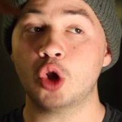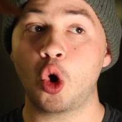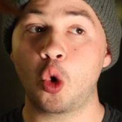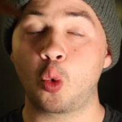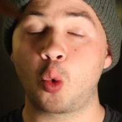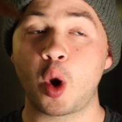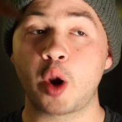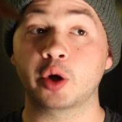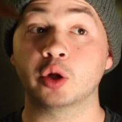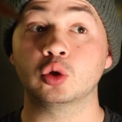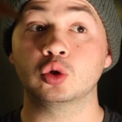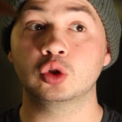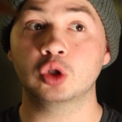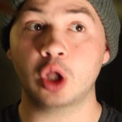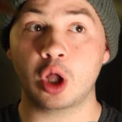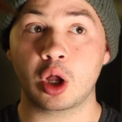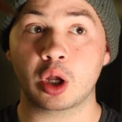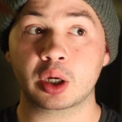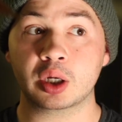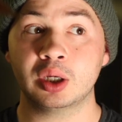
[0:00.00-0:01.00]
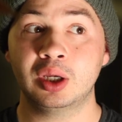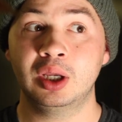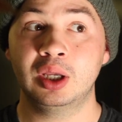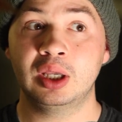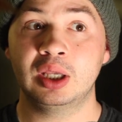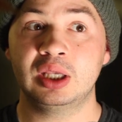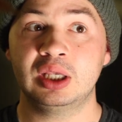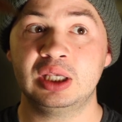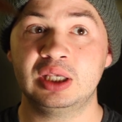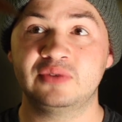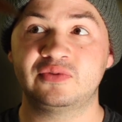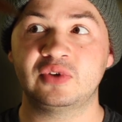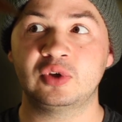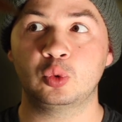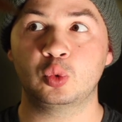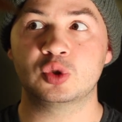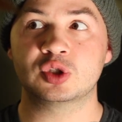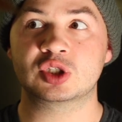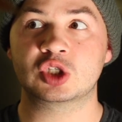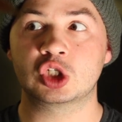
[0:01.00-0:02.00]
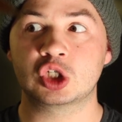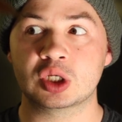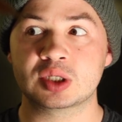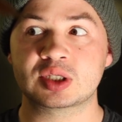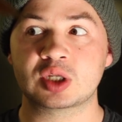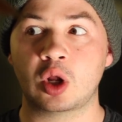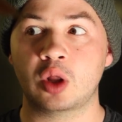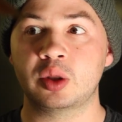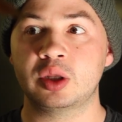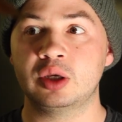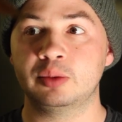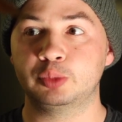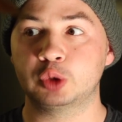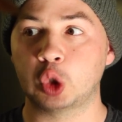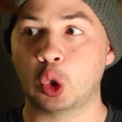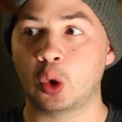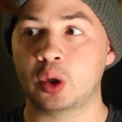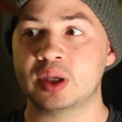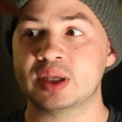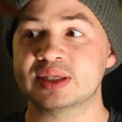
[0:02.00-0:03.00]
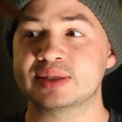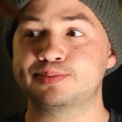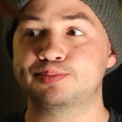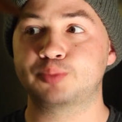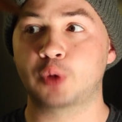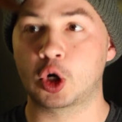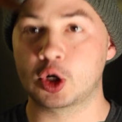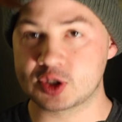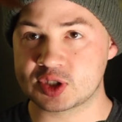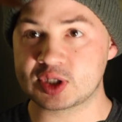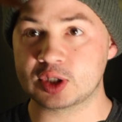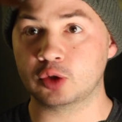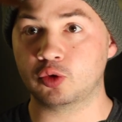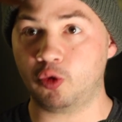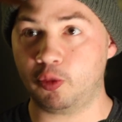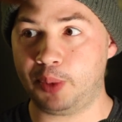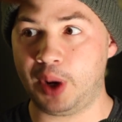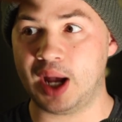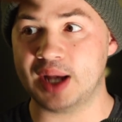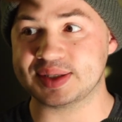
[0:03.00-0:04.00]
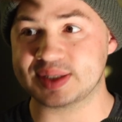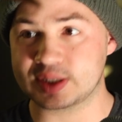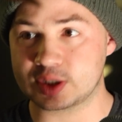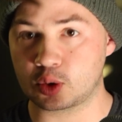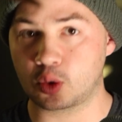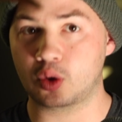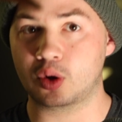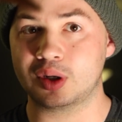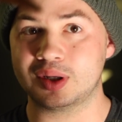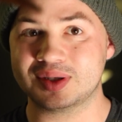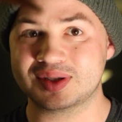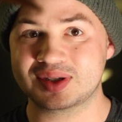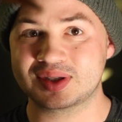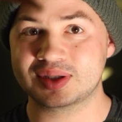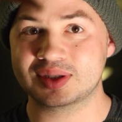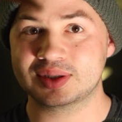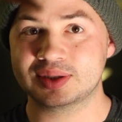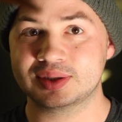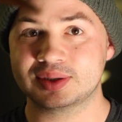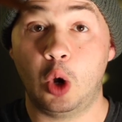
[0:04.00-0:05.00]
know where to look if it was just on the employees' personal repositories?